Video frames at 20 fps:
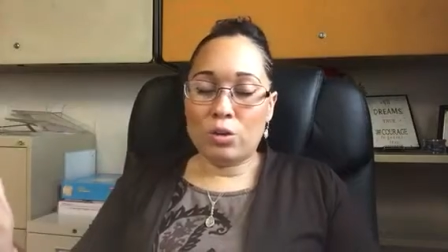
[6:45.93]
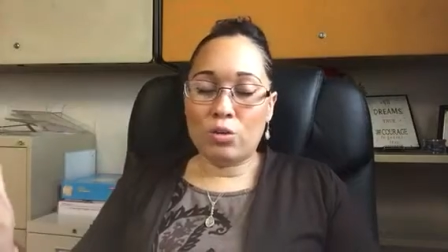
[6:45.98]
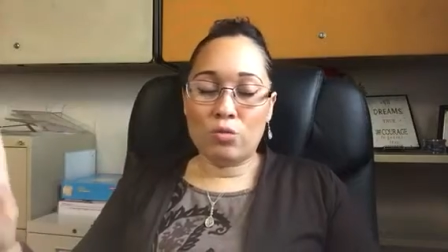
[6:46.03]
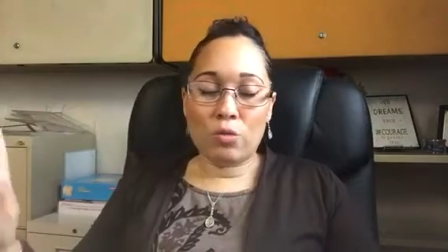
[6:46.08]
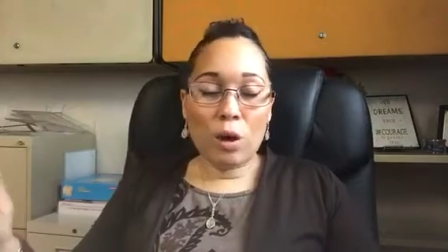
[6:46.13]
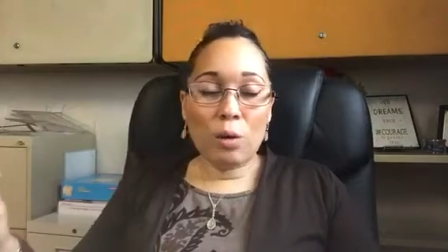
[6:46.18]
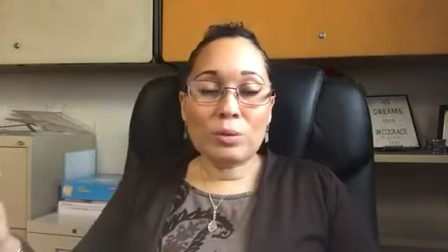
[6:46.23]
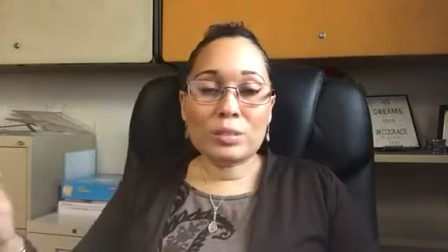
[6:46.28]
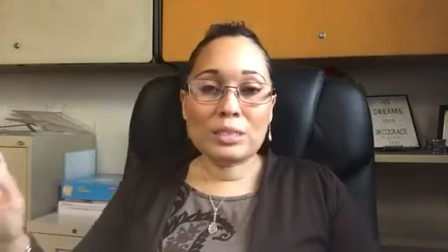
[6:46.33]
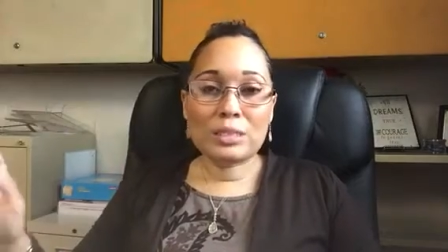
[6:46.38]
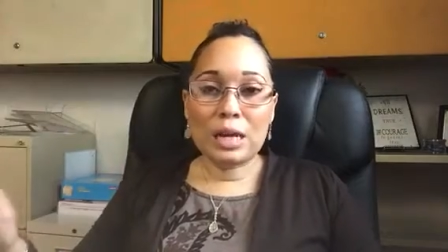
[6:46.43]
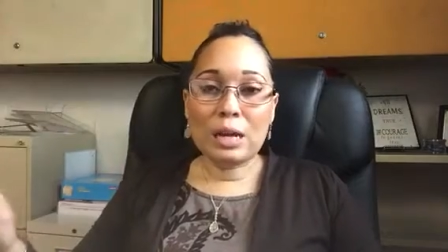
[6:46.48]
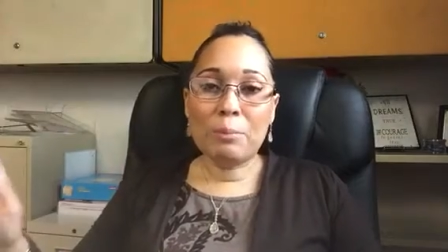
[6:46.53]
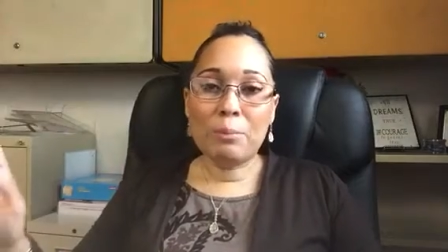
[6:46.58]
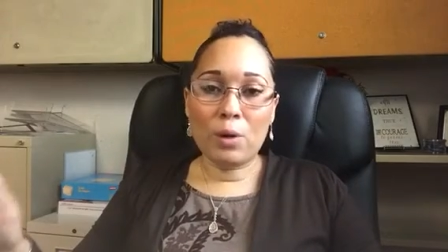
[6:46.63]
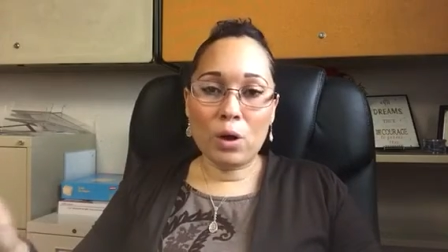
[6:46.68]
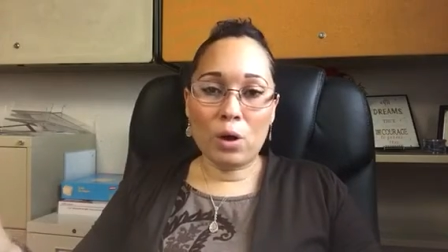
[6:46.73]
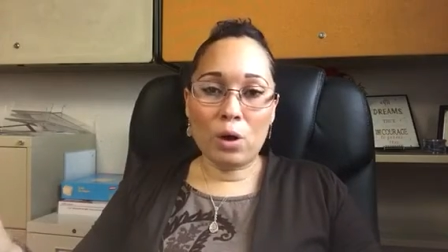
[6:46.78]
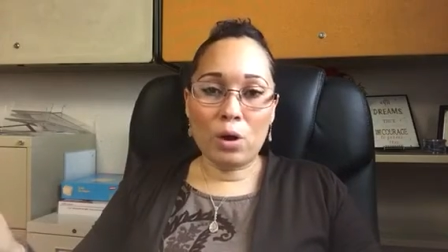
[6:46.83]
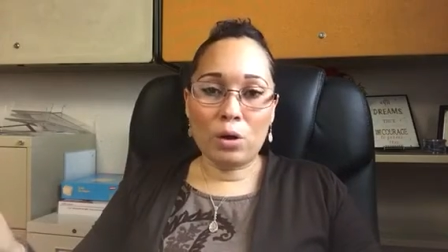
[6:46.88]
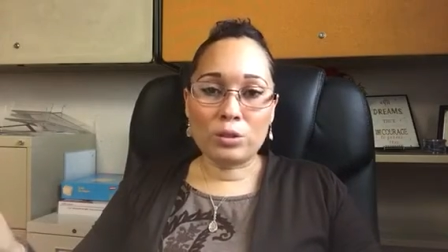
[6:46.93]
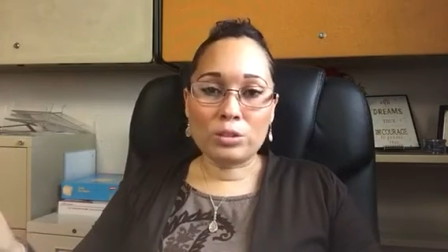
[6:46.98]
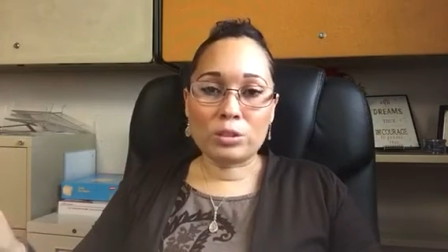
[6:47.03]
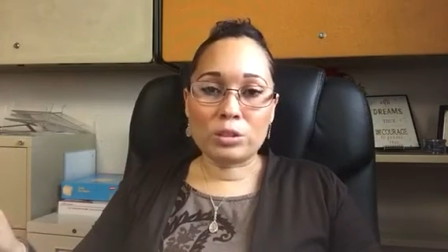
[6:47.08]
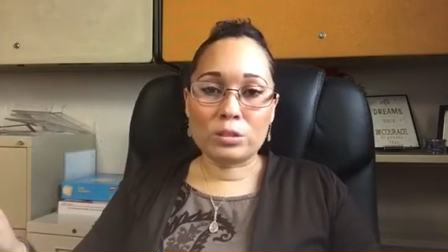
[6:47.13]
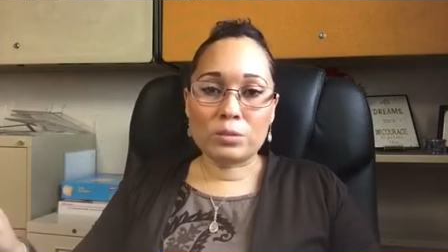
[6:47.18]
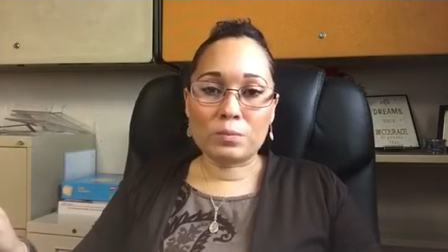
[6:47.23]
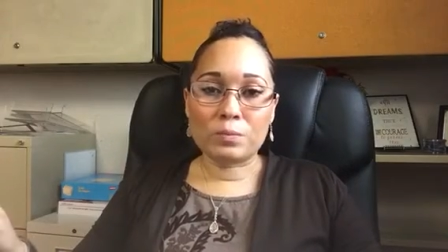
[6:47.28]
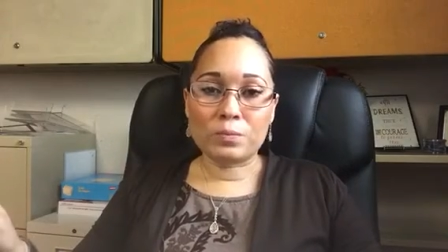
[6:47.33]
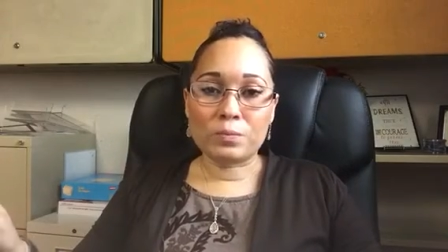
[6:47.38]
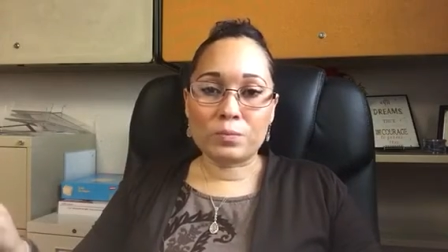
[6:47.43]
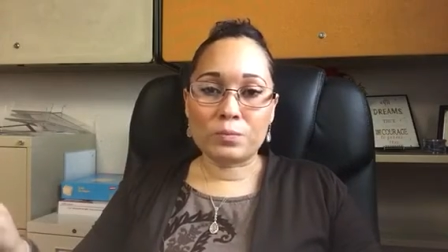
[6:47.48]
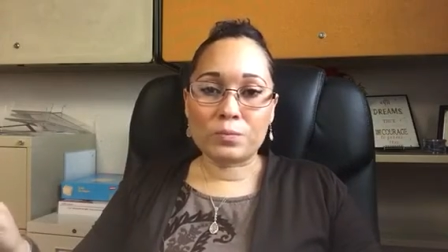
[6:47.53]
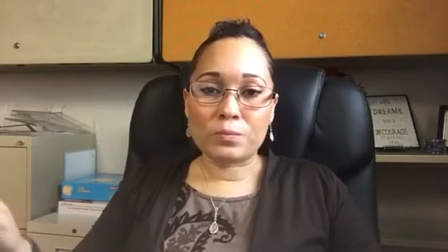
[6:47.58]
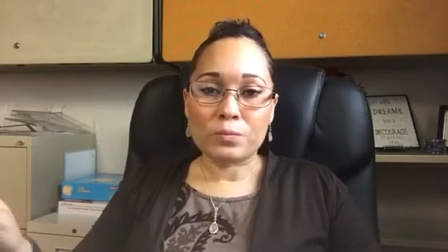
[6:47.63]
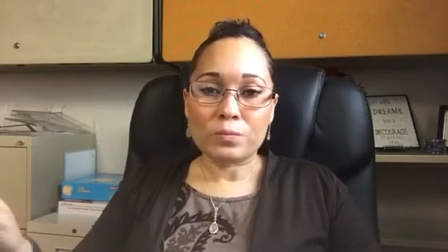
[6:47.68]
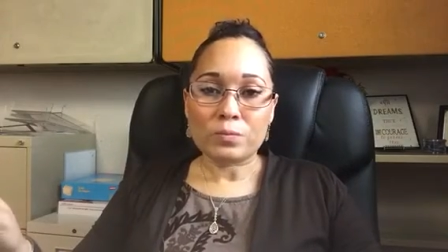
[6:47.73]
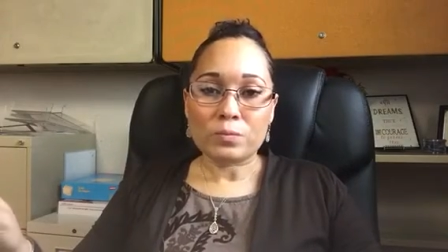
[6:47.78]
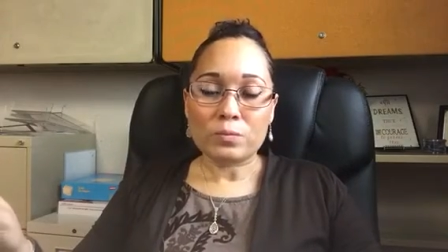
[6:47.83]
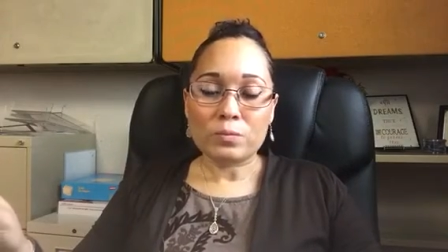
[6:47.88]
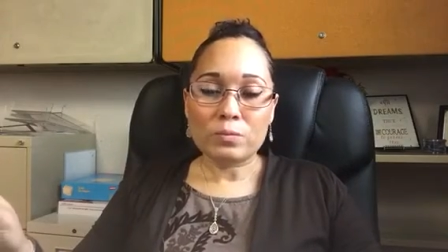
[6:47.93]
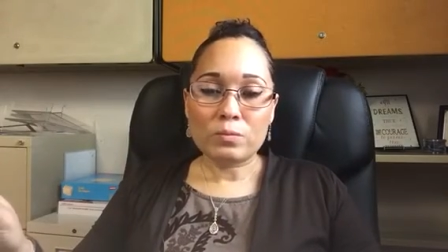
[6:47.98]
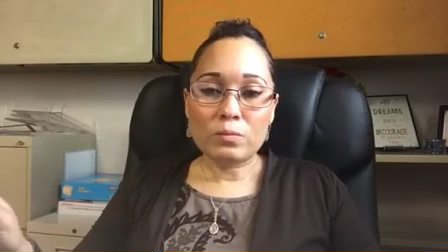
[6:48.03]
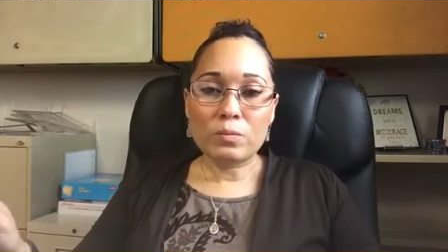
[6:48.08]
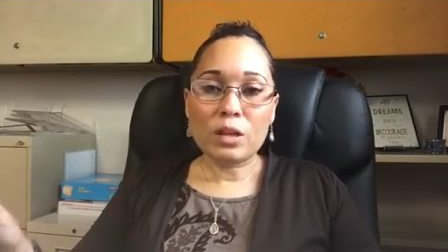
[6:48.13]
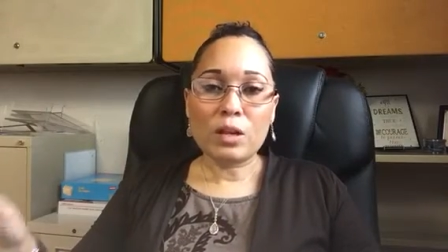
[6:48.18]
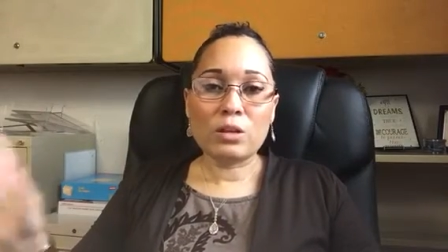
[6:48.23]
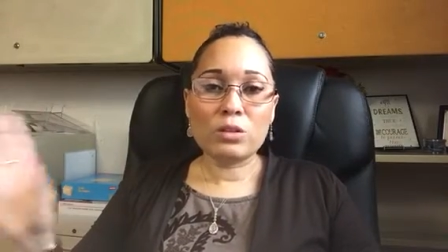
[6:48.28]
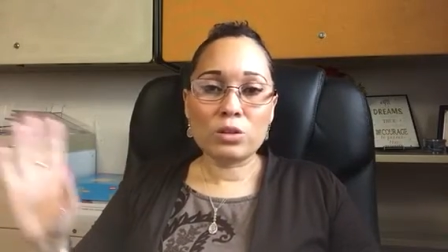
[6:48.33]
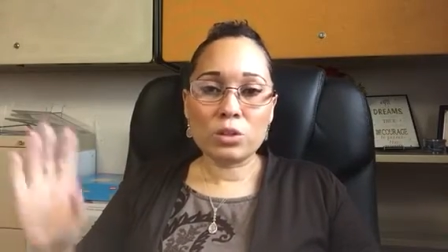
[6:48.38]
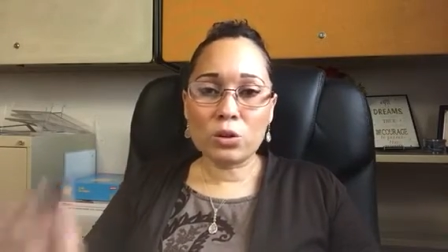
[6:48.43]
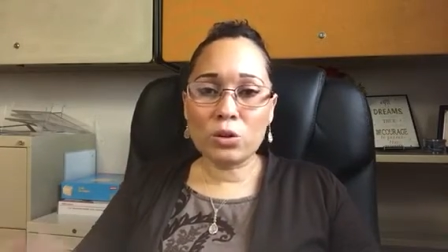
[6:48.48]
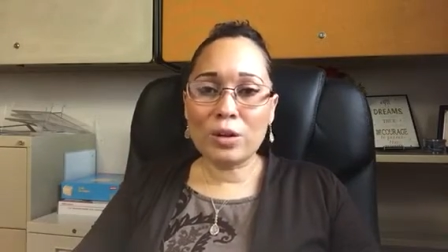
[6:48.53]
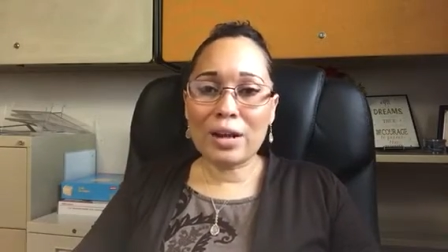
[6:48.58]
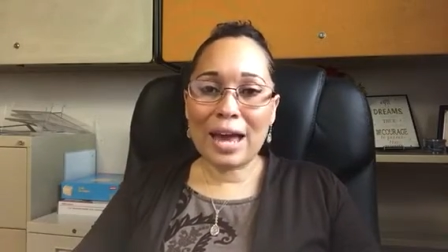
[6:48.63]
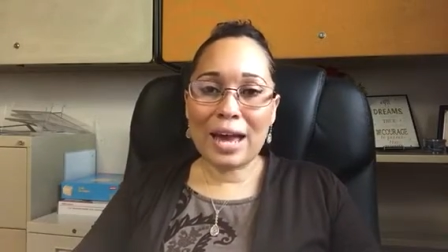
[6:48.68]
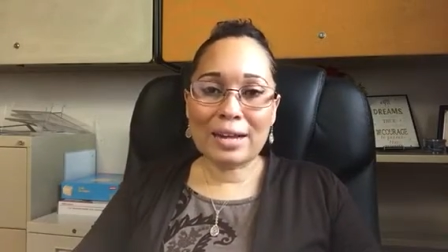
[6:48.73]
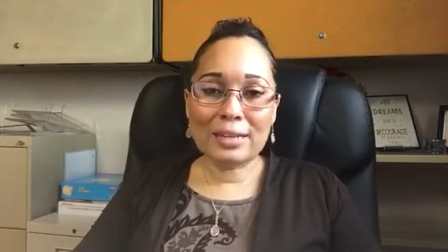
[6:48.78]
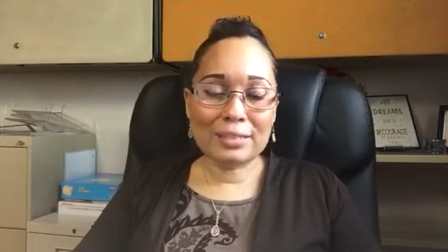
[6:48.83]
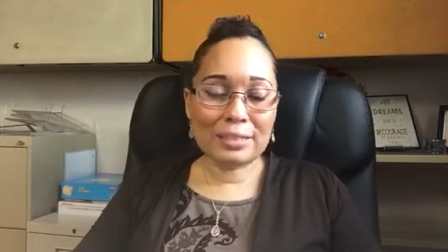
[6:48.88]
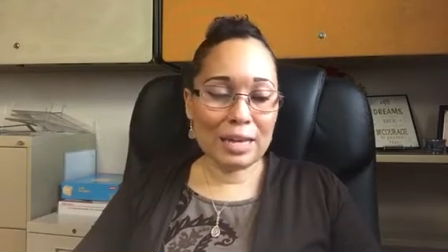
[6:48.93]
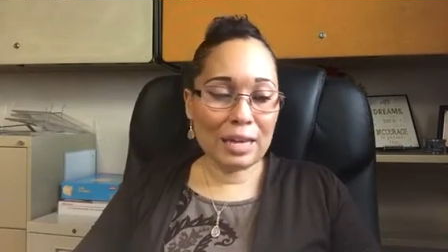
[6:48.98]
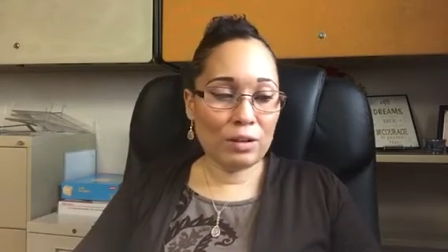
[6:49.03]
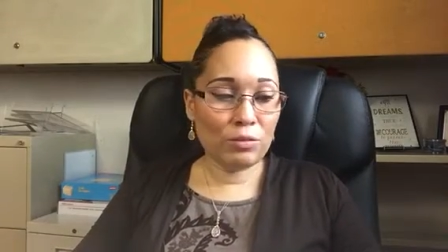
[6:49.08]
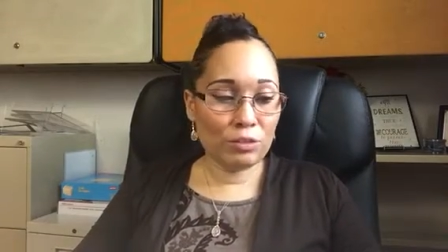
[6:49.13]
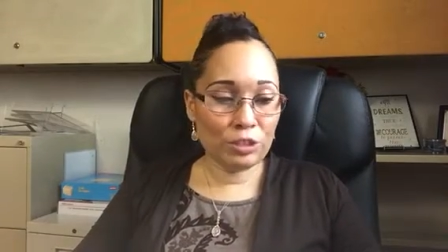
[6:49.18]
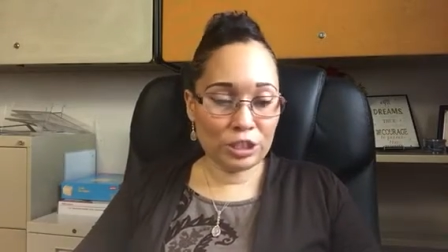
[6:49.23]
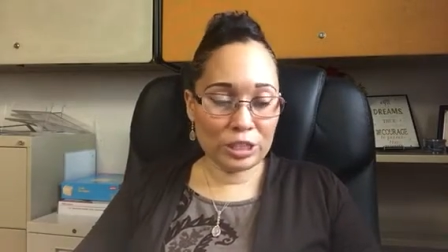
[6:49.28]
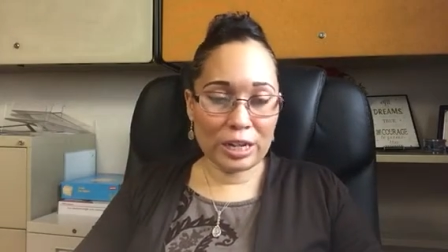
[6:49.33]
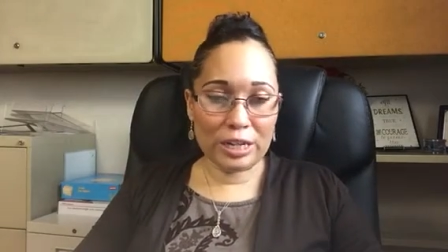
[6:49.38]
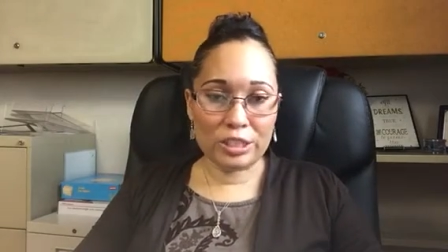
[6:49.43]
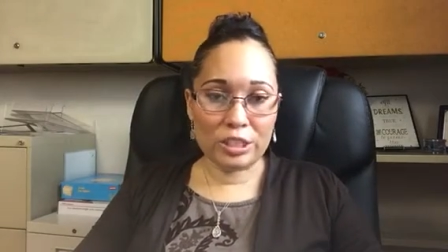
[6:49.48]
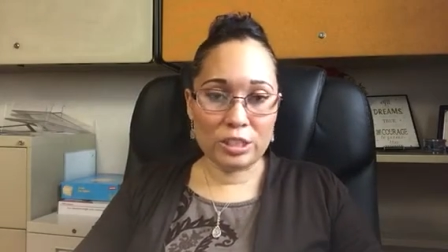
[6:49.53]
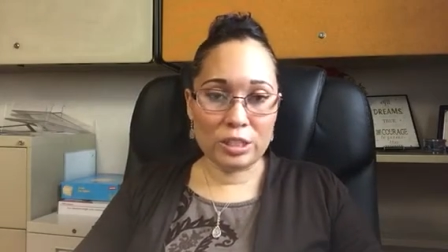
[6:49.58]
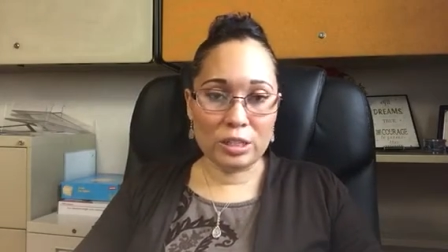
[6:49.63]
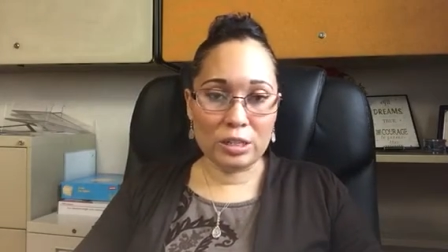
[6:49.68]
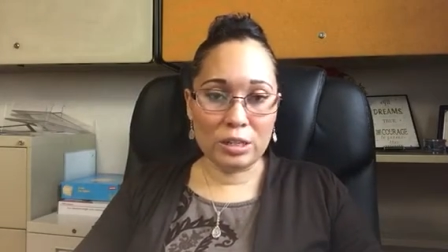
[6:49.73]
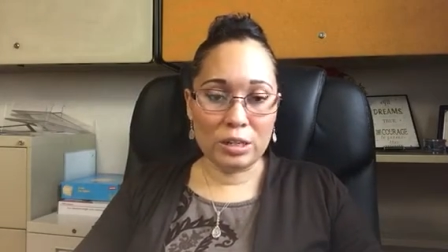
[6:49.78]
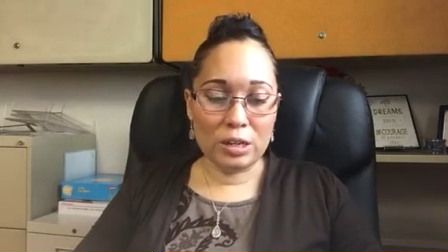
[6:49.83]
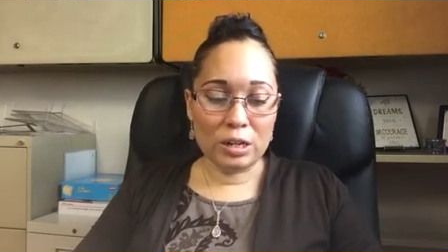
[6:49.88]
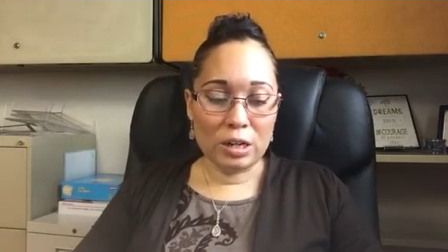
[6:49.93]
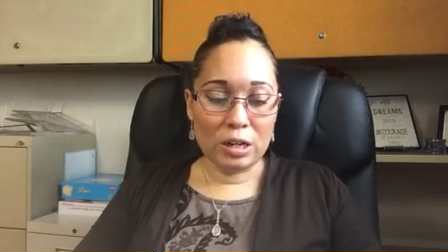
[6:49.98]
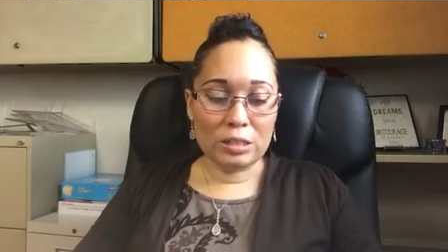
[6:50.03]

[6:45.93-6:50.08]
grow a set of balls, learn how to take rejection,